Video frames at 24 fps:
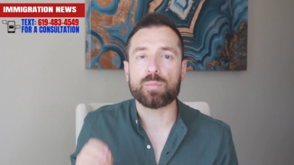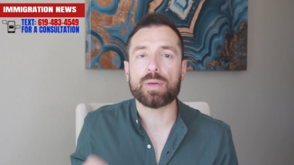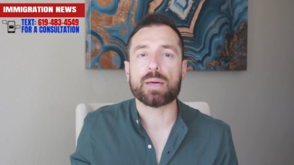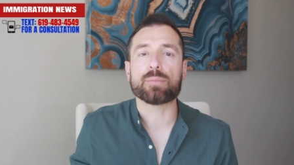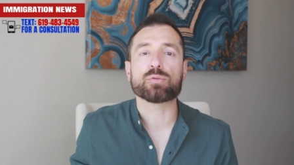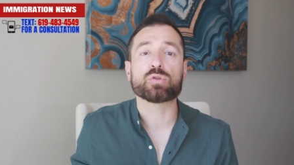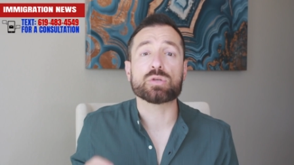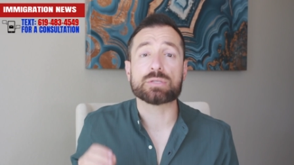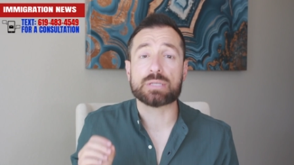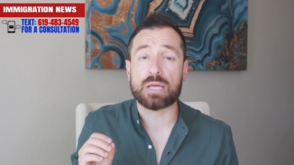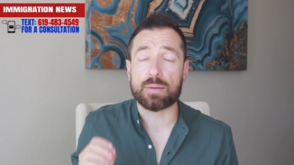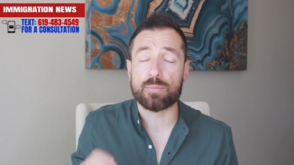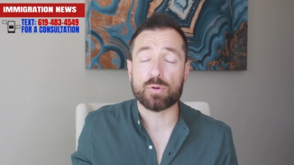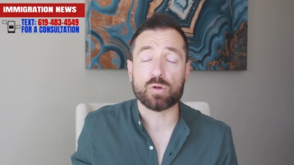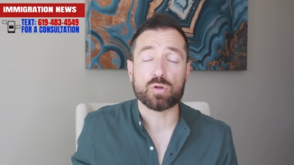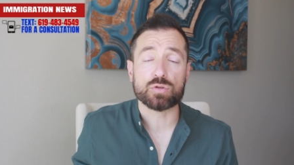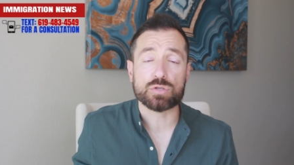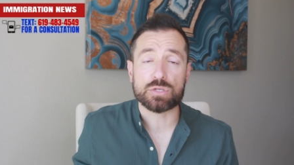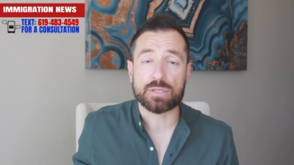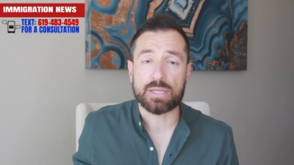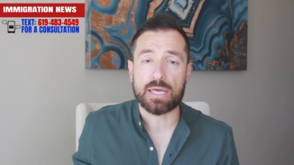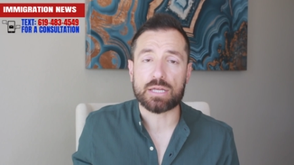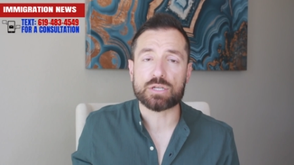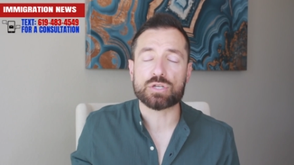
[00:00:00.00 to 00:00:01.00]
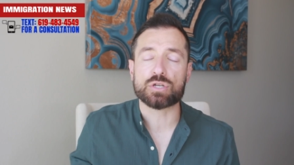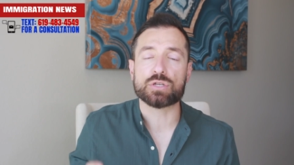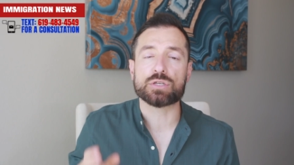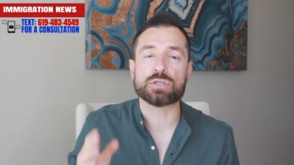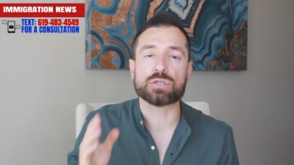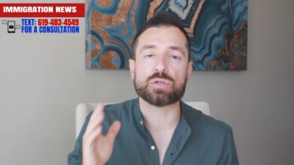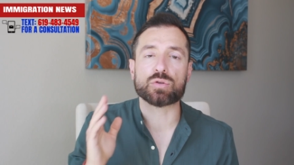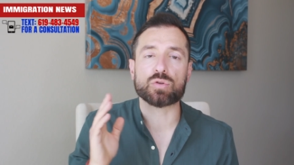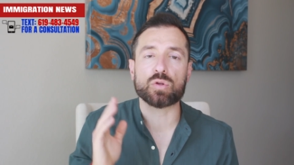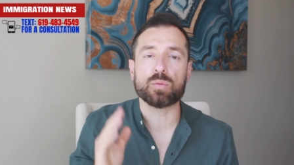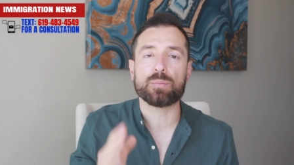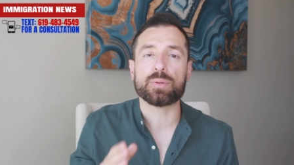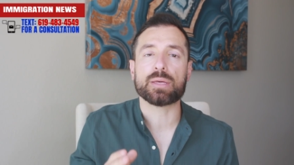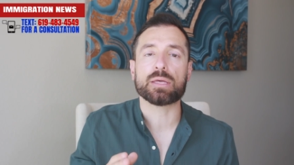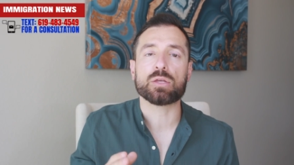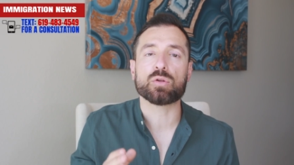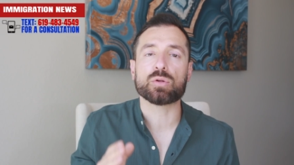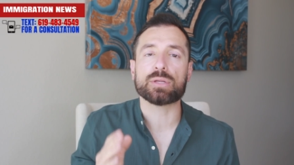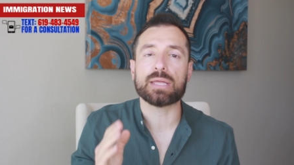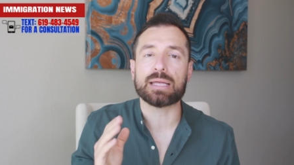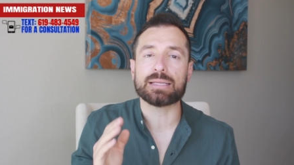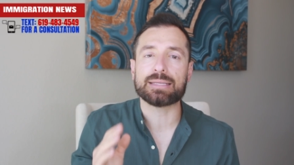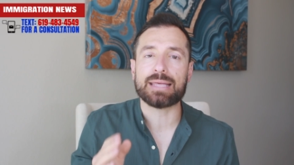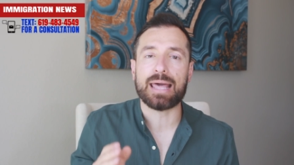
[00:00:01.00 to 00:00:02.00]
you'll be able to set up a consultation, so
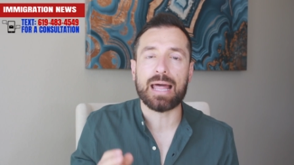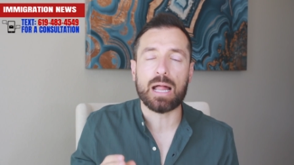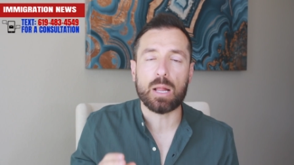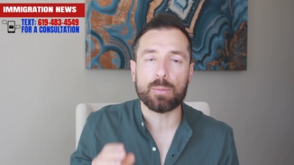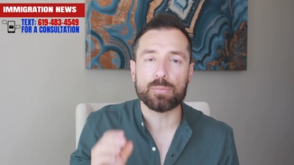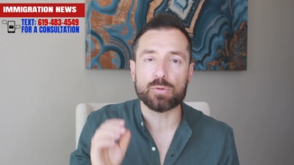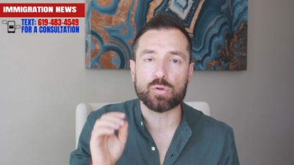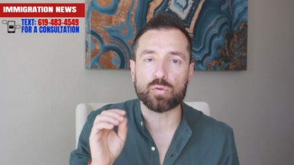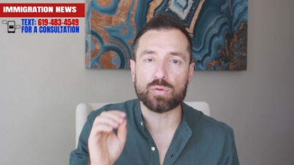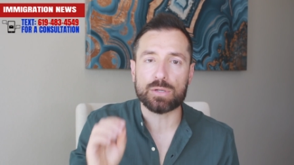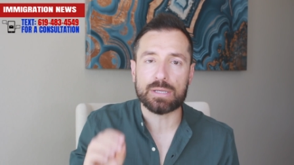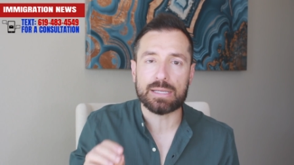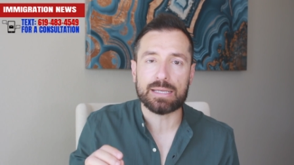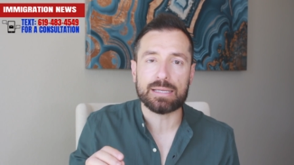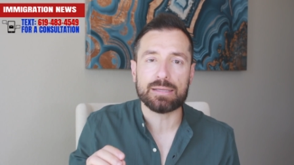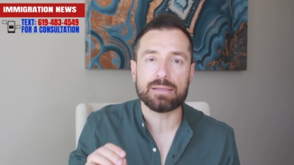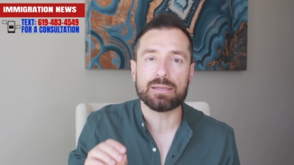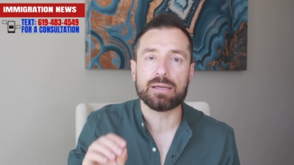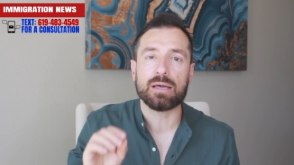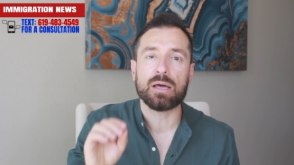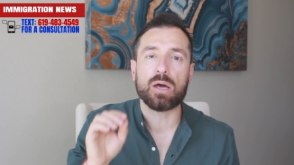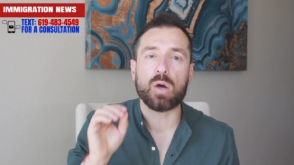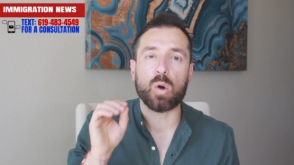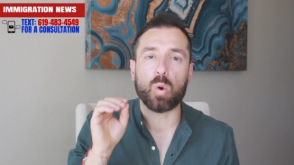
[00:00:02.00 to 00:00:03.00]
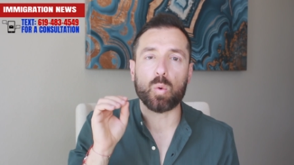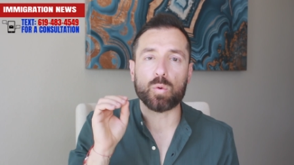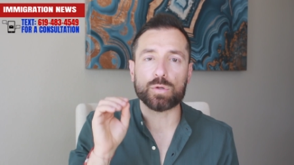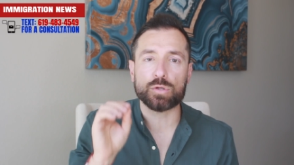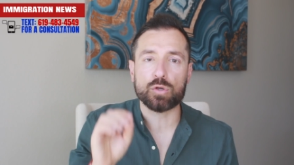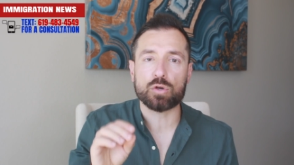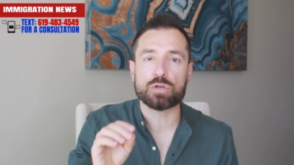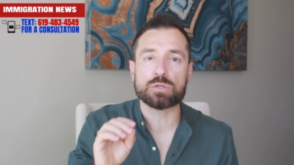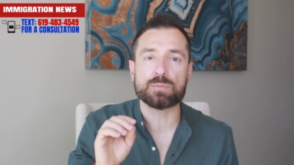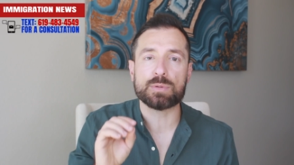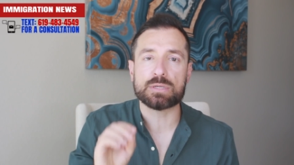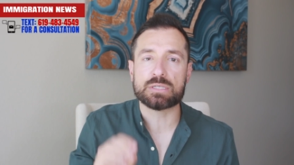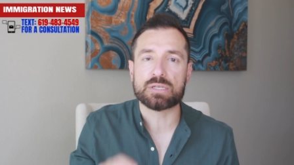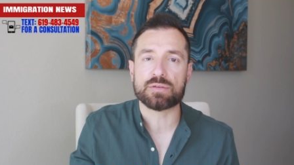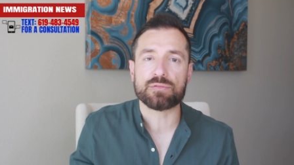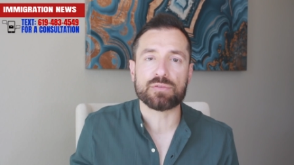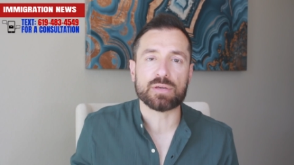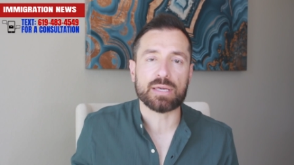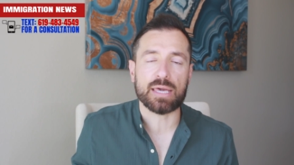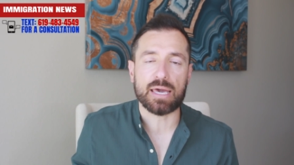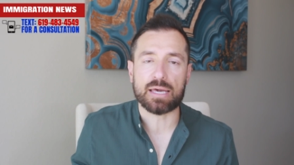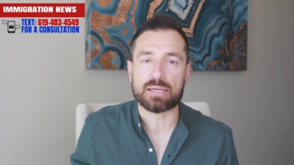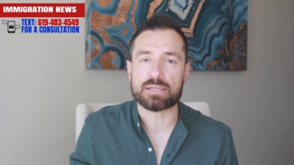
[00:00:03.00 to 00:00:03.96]
you'll get the help you need with your specific